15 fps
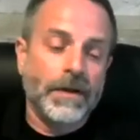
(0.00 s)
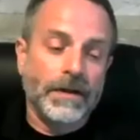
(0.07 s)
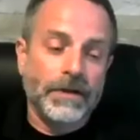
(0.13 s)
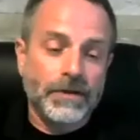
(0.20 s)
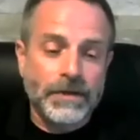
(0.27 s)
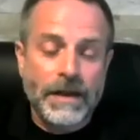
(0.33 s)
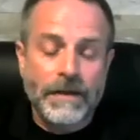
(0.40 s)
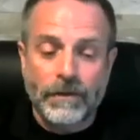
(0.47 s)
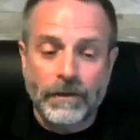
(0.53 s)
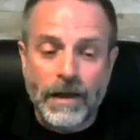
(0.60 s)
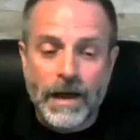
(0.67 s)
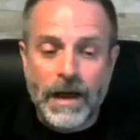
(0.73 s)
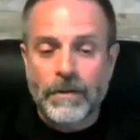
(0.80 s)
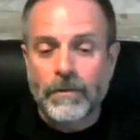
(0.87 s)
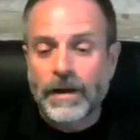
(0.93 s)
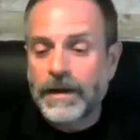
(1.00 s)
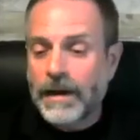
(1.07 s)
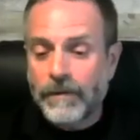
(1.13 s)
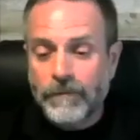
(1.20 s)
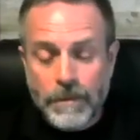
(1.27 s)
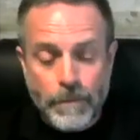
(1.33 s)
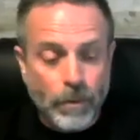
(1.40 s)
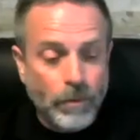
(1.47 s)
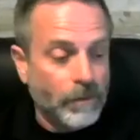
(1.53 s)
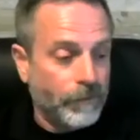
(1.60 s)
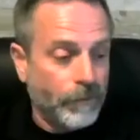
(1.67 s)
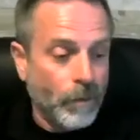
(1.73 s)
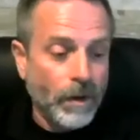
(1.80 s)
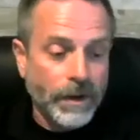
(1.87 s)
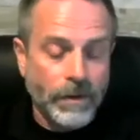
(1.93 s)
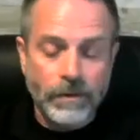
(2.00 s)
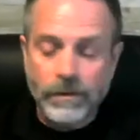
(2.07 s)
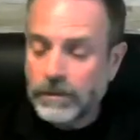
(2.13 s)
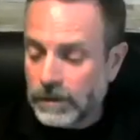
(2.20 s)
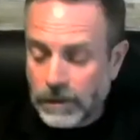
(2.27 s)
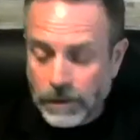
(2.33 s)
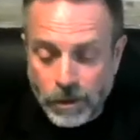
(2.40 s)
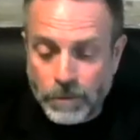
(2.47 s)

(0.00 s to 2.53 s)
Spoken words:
to save a lot, right? Every pull of foil could